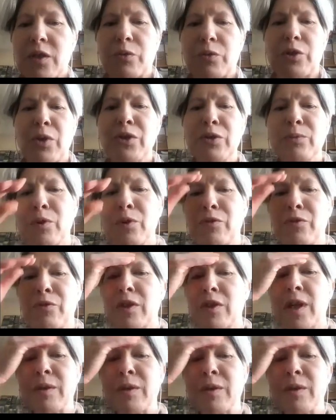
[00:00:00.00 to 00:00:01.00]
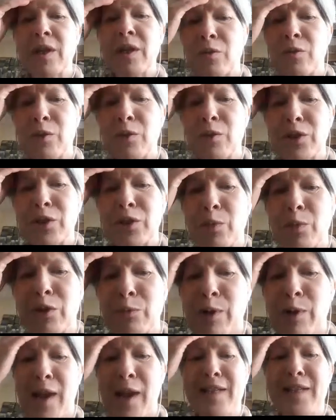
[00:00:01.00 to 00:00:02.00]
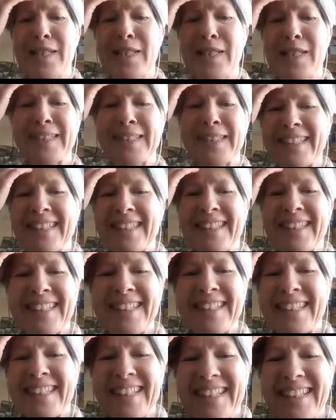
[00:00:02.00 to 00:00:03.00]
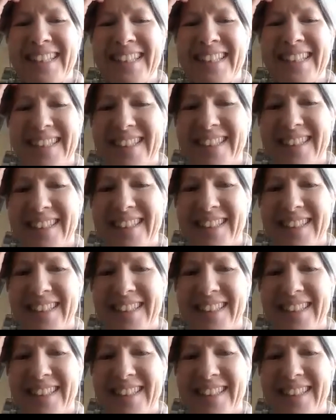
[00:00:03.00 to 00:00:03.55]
Um, Lars, would you want to move on? I, I don't want to monopolize.